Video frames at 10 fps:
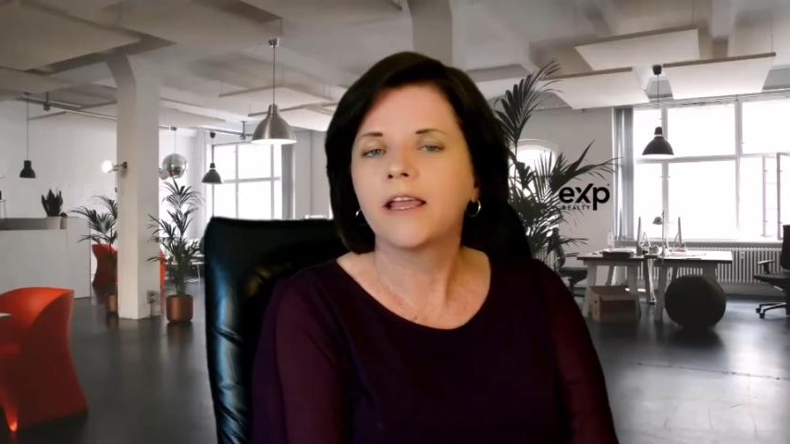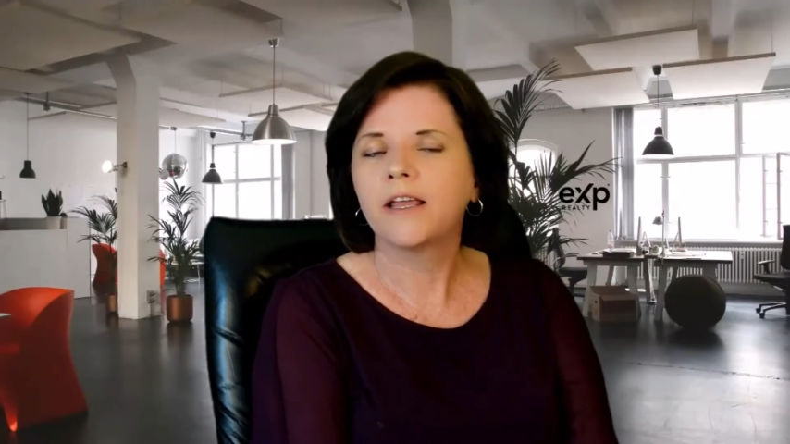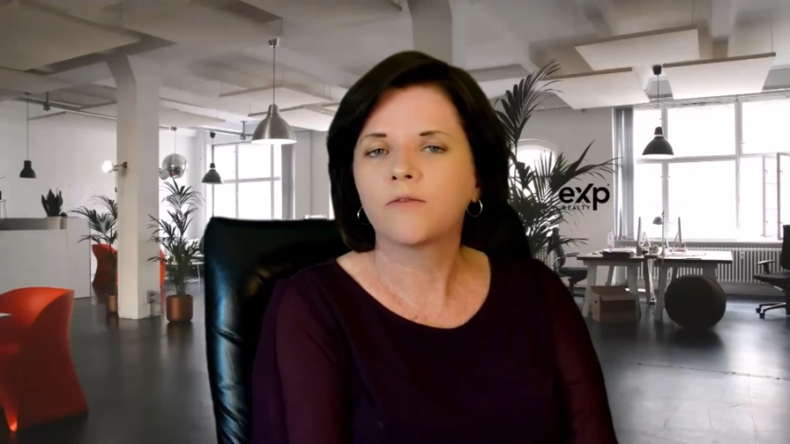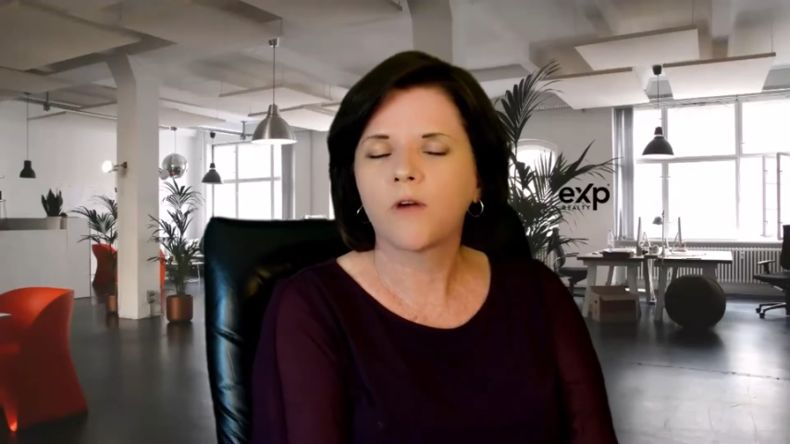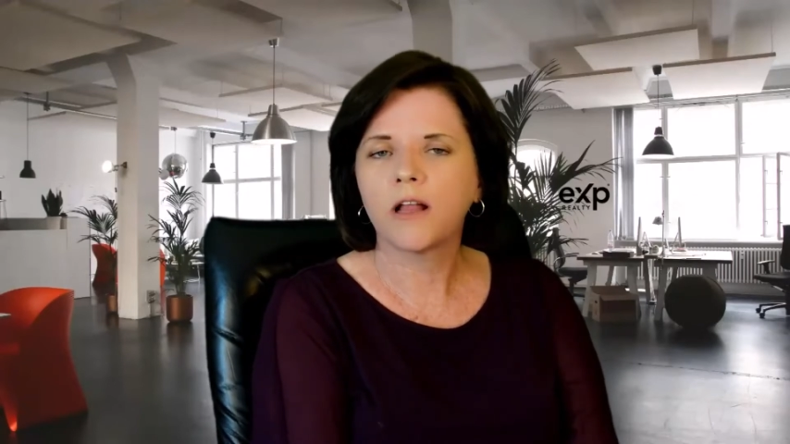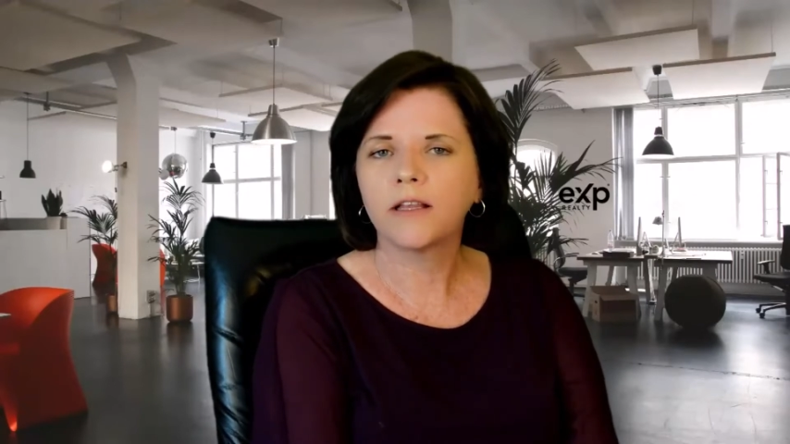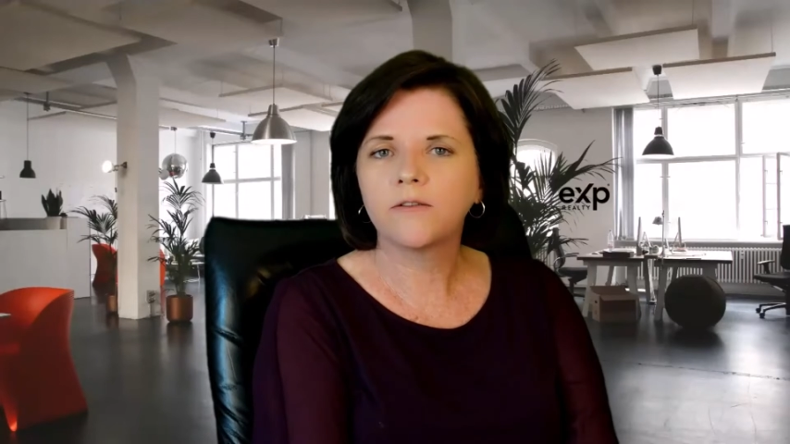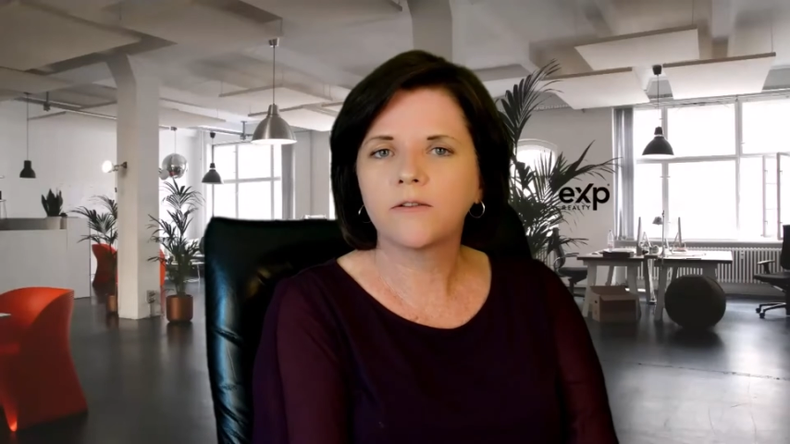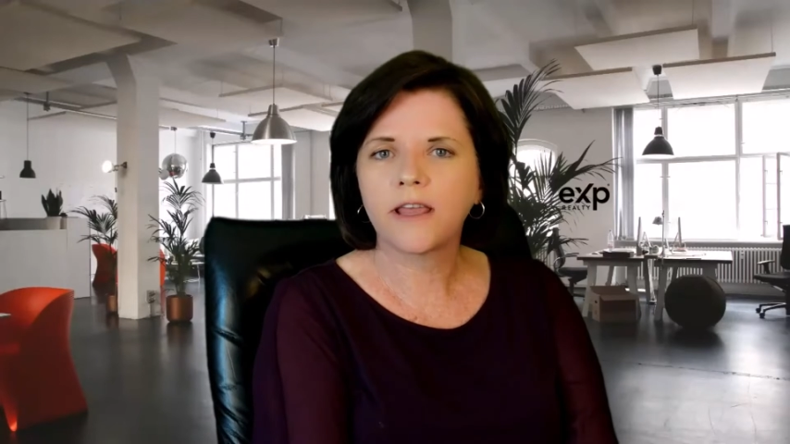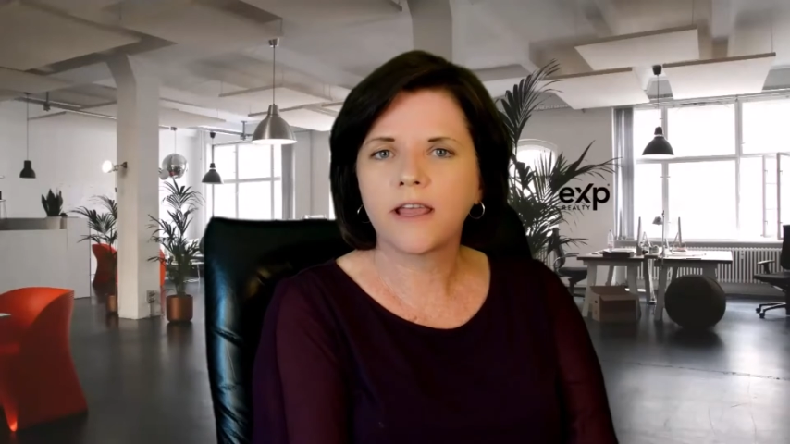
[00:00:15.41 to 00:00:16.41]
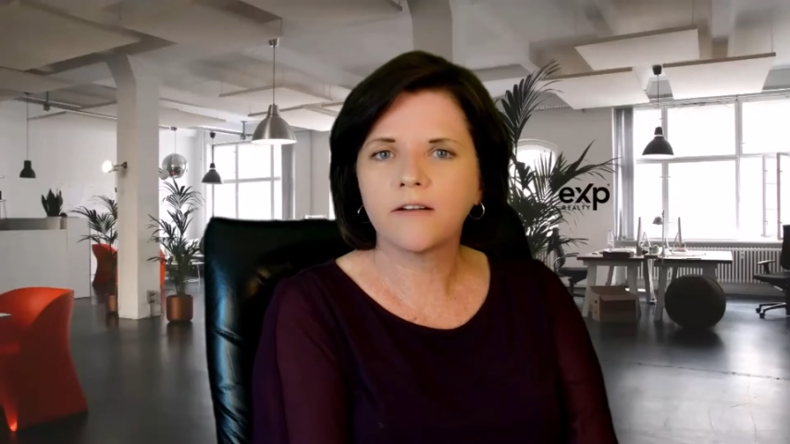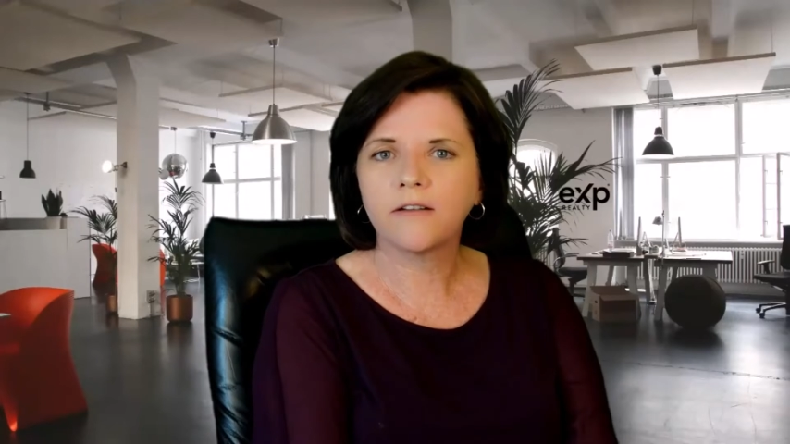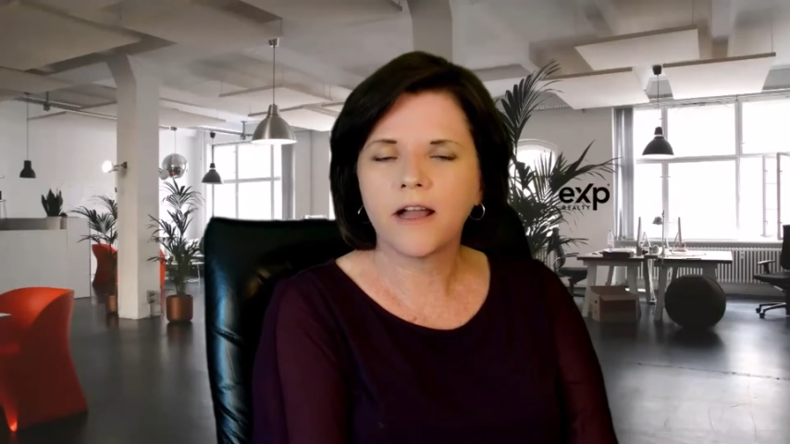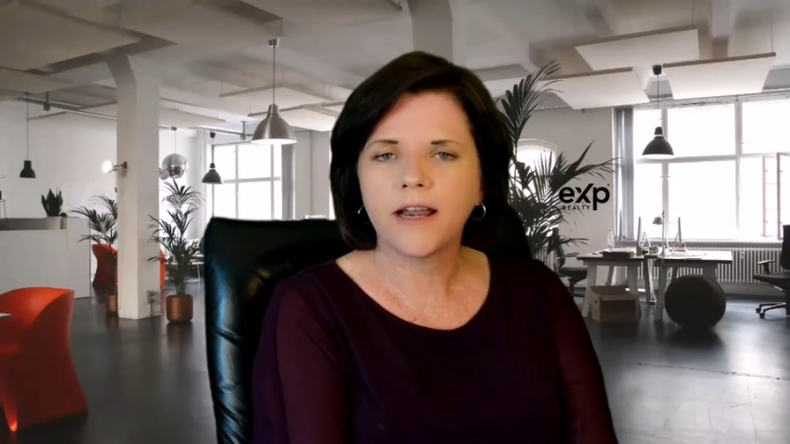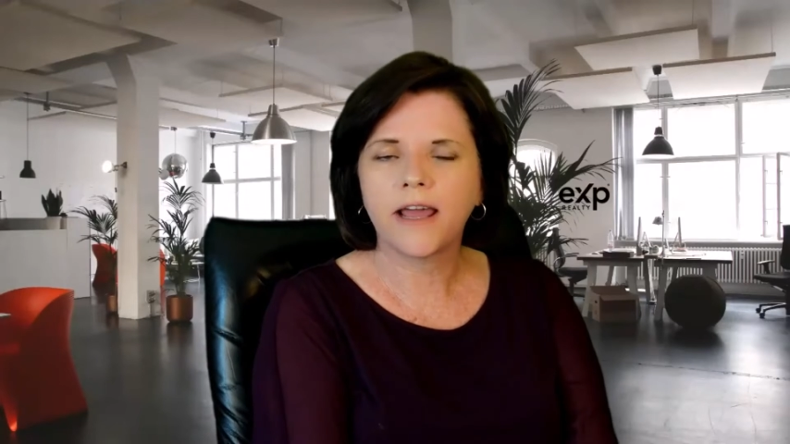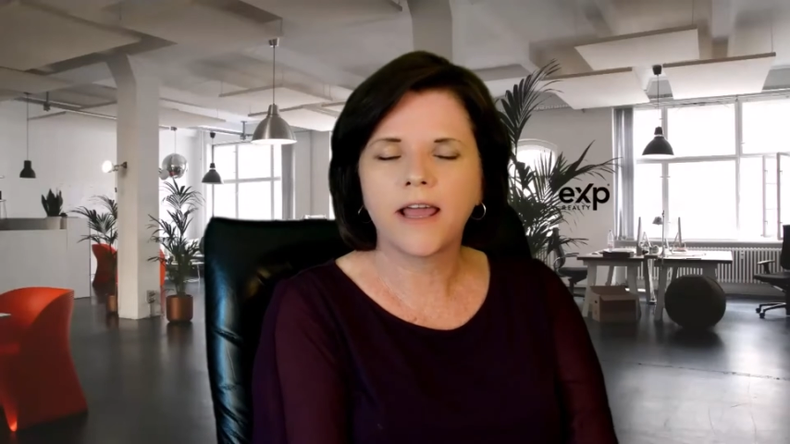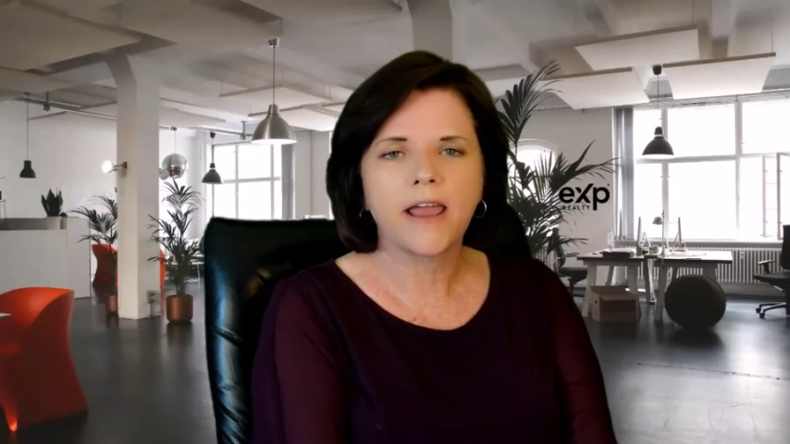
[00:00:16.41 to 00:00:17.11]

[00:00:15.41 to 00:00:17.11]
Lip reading: in Raleigh, North Carolina.